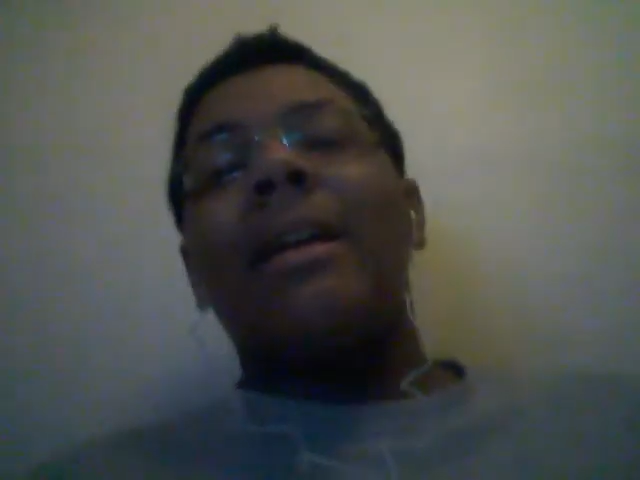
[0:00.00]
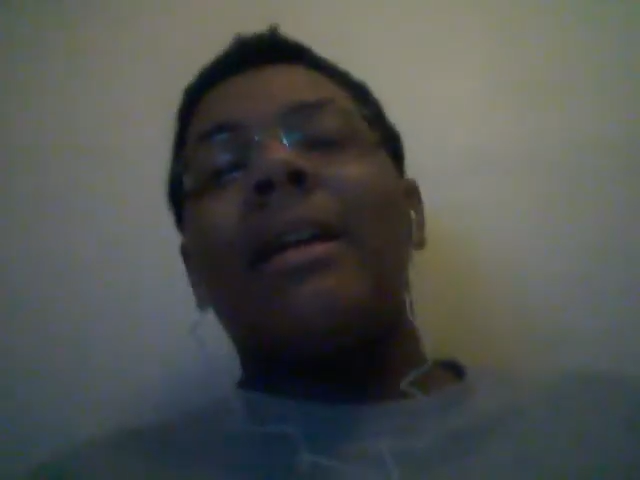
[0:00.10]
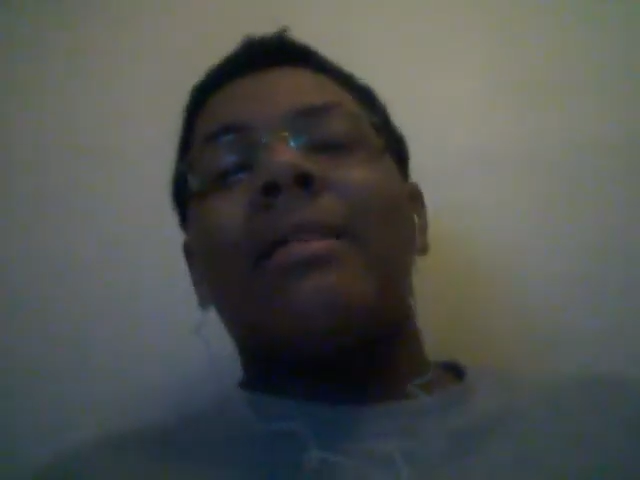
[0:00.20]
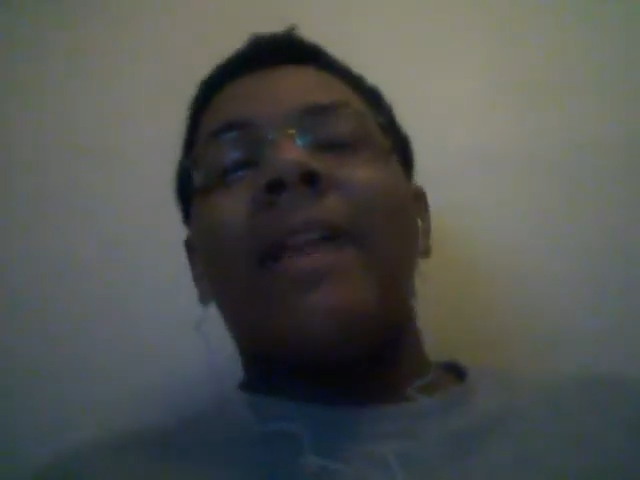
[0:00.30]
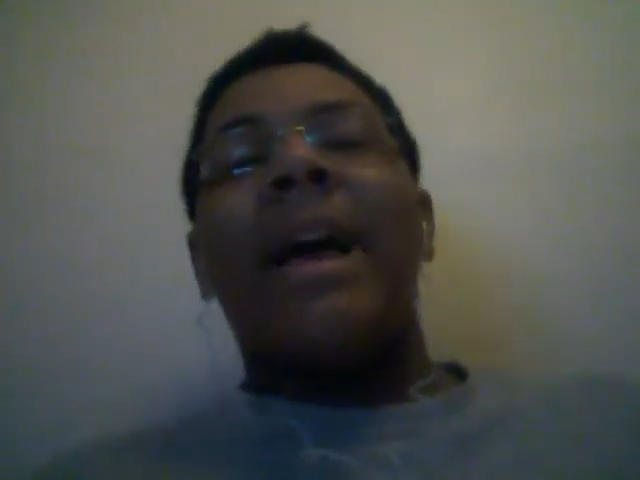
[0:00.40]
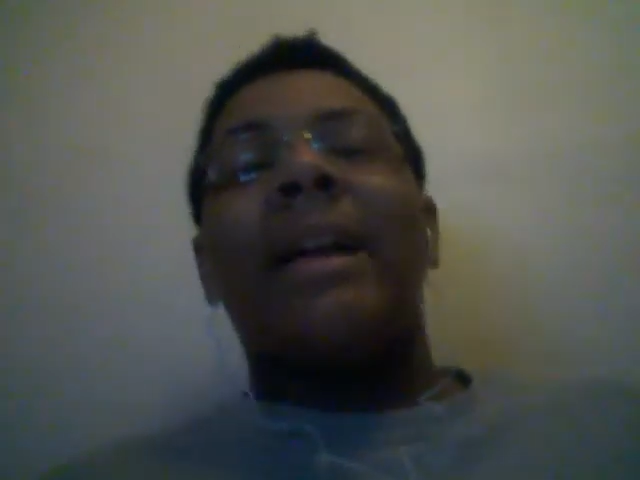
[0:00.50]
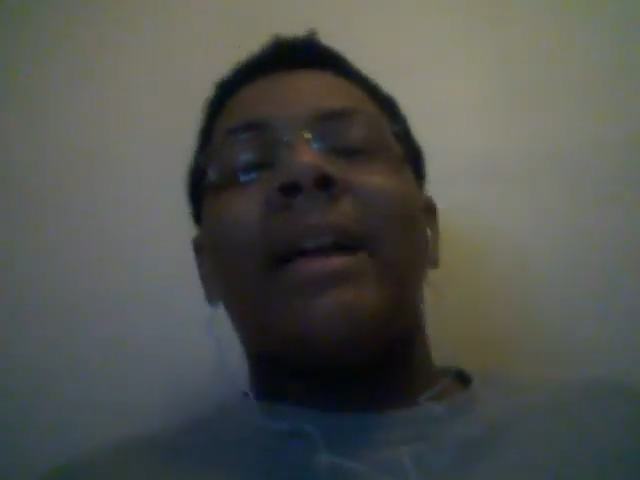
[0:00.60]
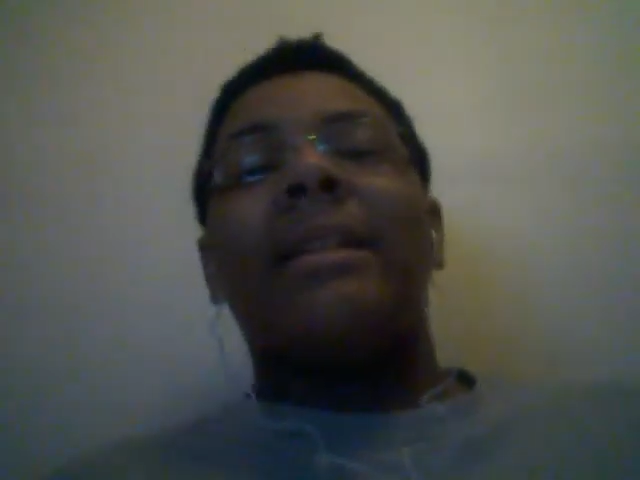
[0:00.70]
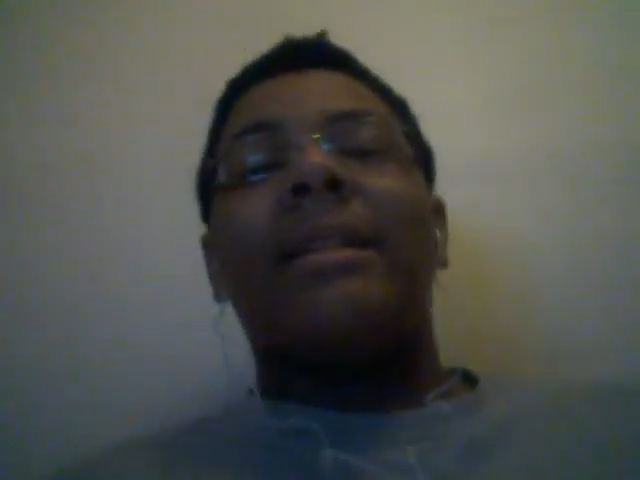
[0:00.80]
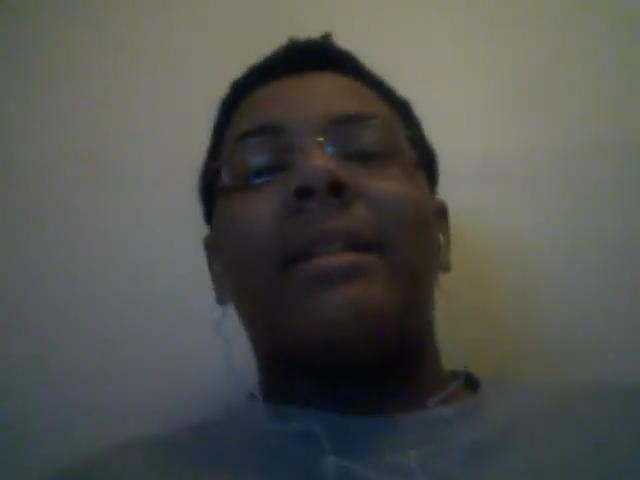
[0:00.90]
that
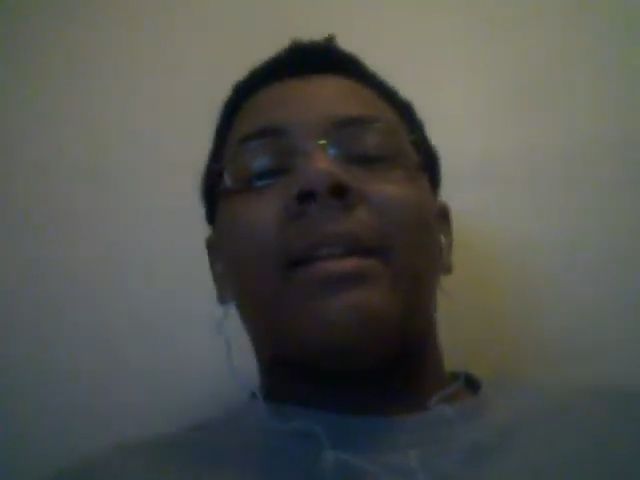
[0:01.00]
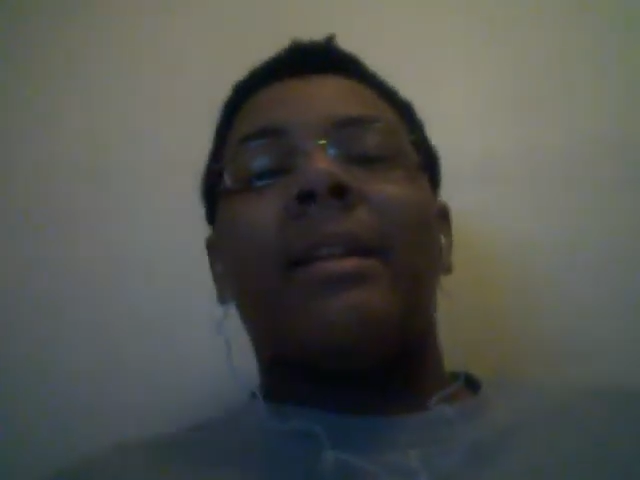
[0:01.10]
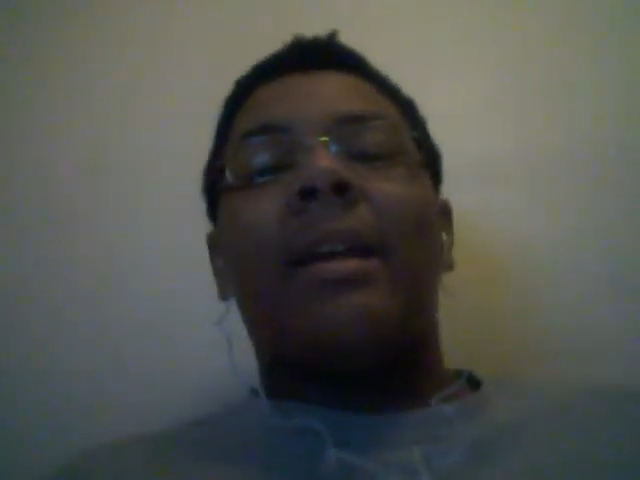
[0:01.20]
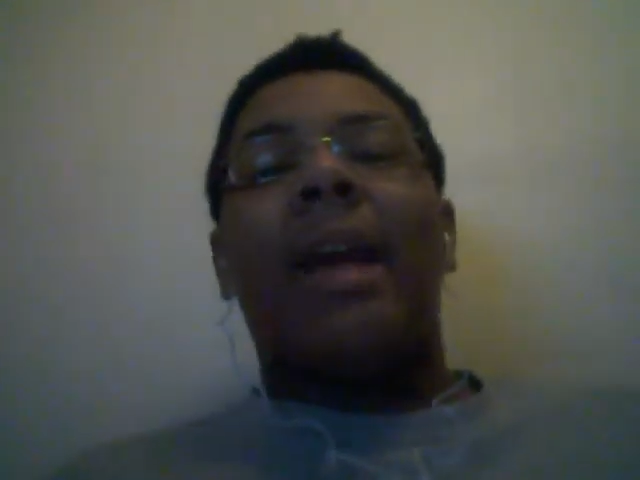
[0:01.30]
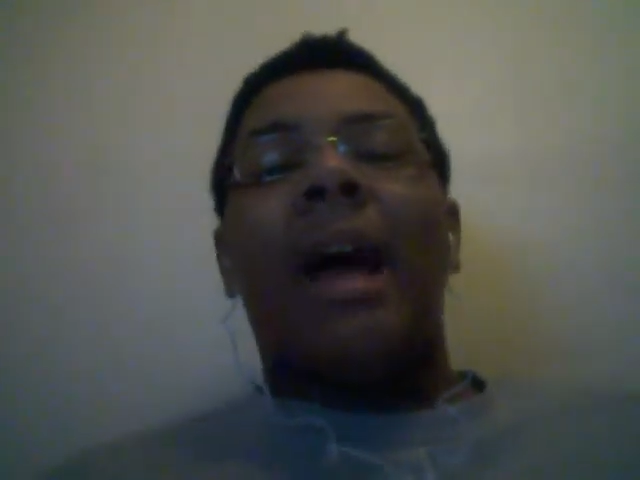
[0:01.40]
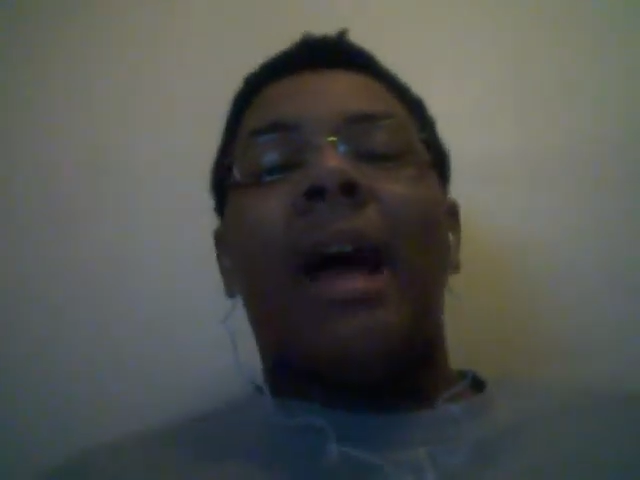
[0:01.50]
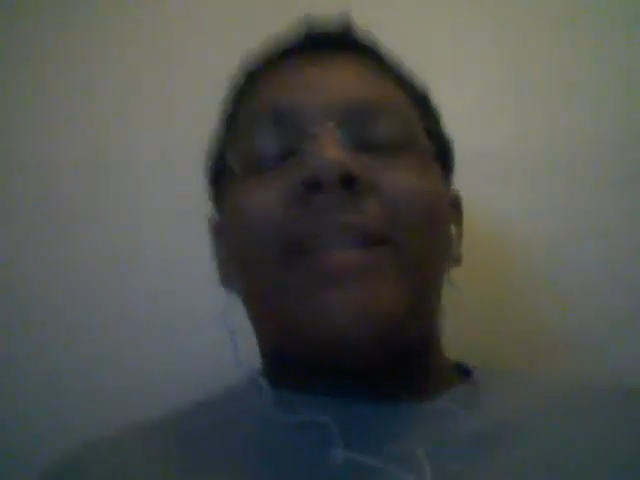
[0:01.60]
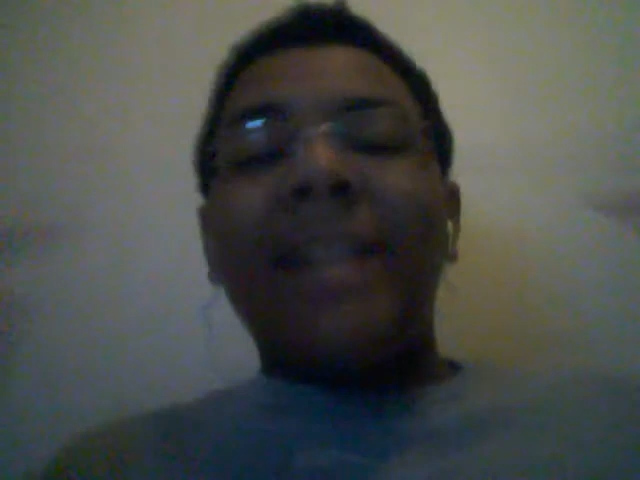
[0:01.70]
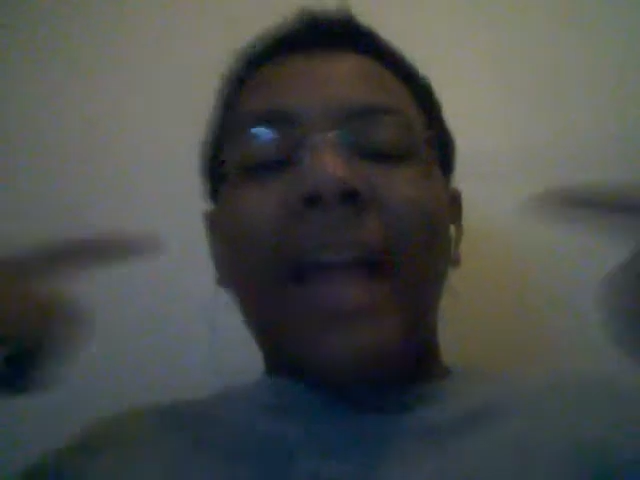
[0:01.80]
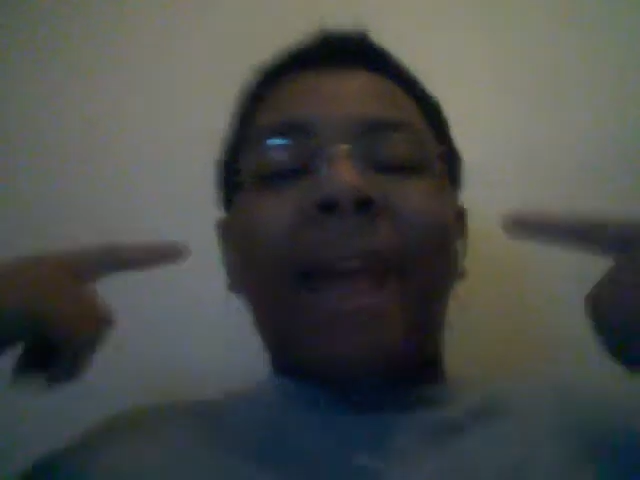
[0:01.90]
I
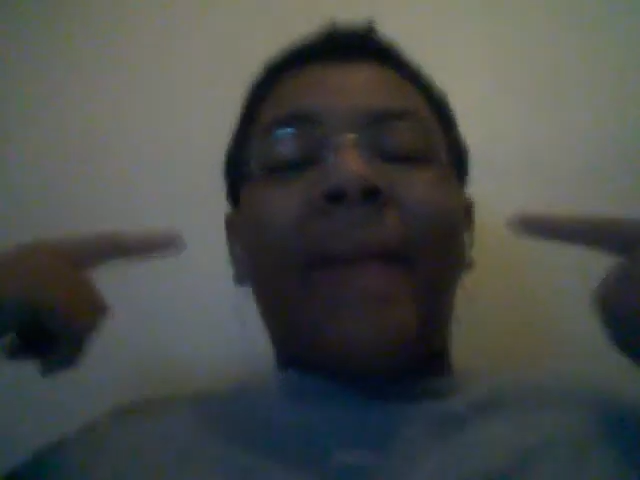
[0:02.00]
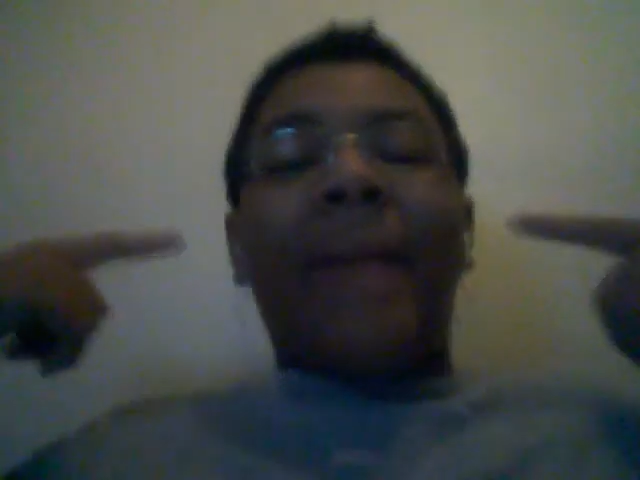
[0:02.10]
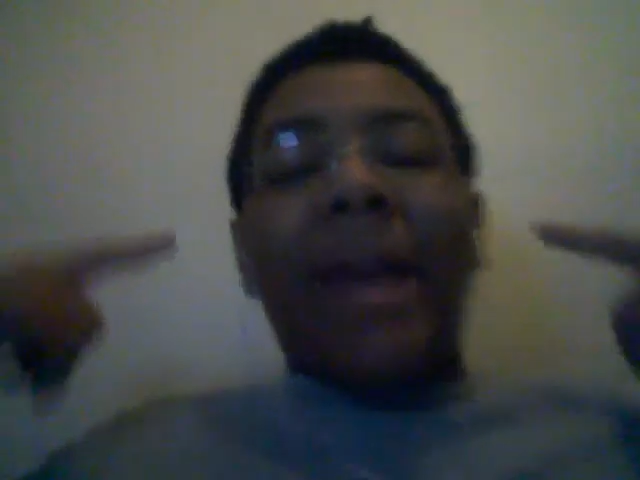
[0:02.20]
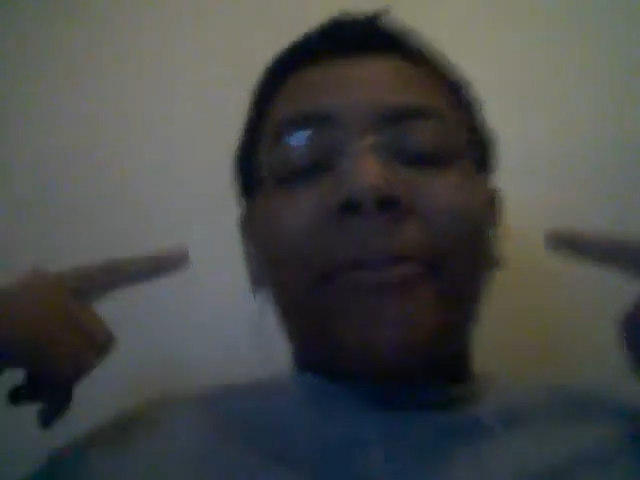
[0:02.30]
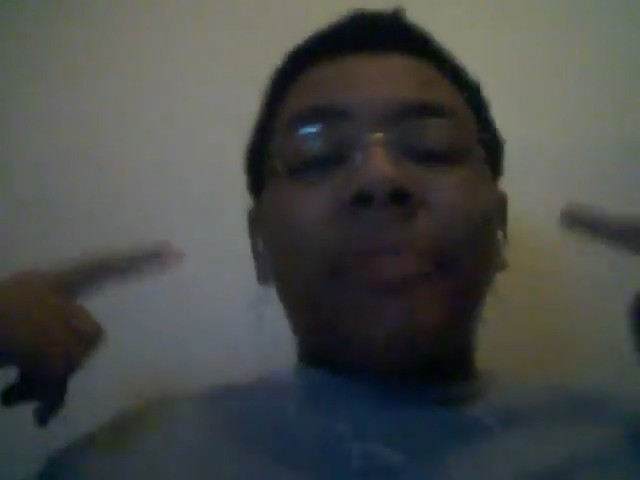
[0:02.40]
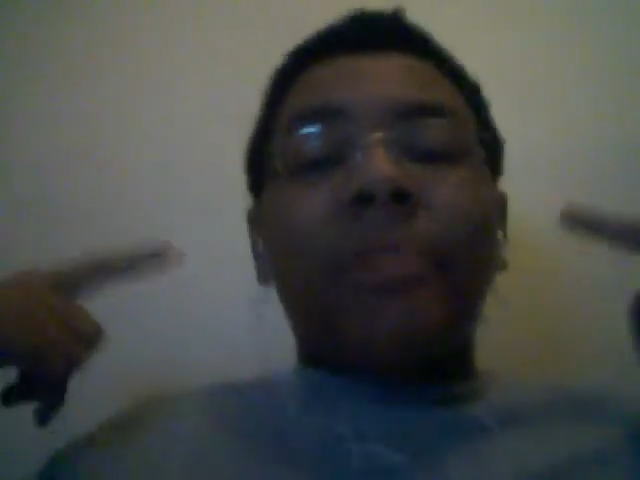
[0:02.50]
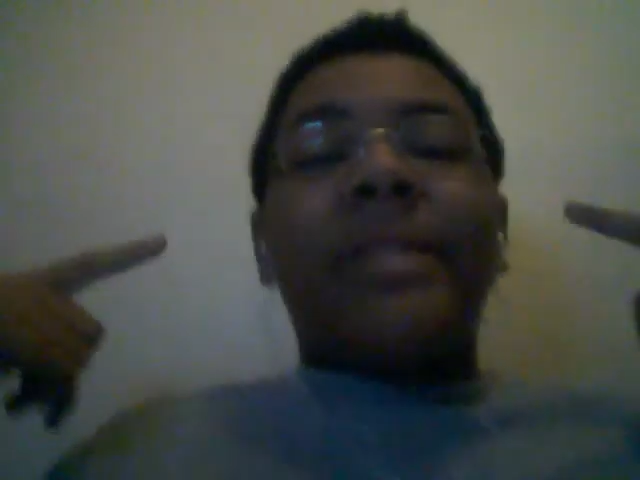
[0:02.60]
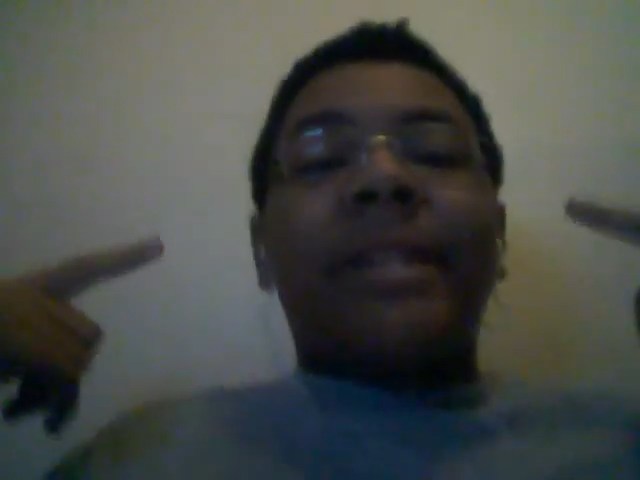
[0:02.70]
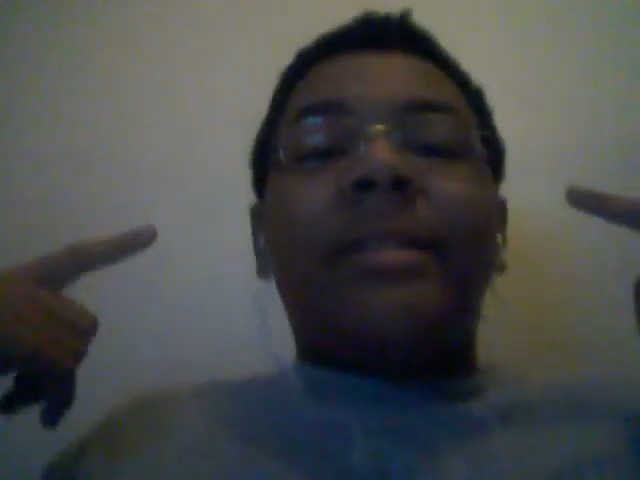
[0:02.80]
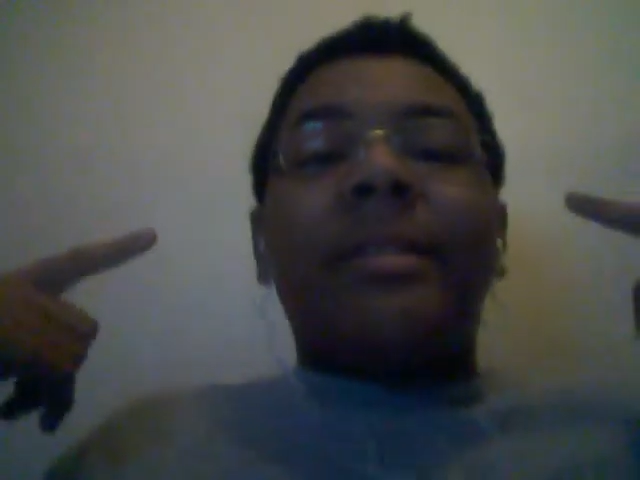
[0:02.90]
didn't have my headphones in,